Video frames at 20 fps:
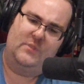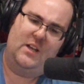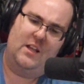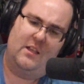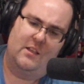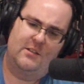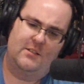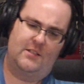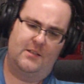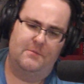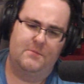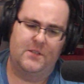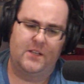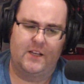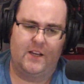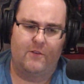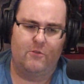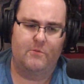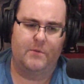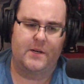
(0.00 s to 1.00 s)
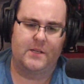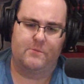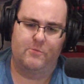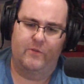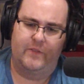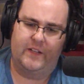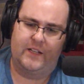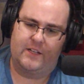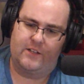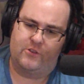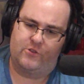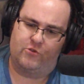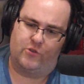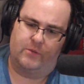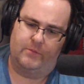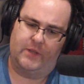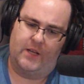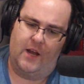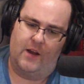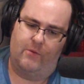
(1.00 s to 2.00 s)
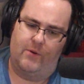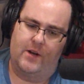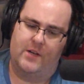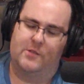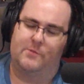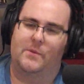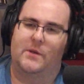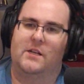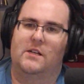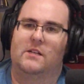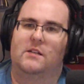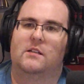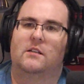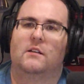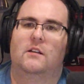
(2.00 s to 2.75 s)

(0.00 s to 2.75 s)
It seems like everybody's moving at an extremely high rate of speed.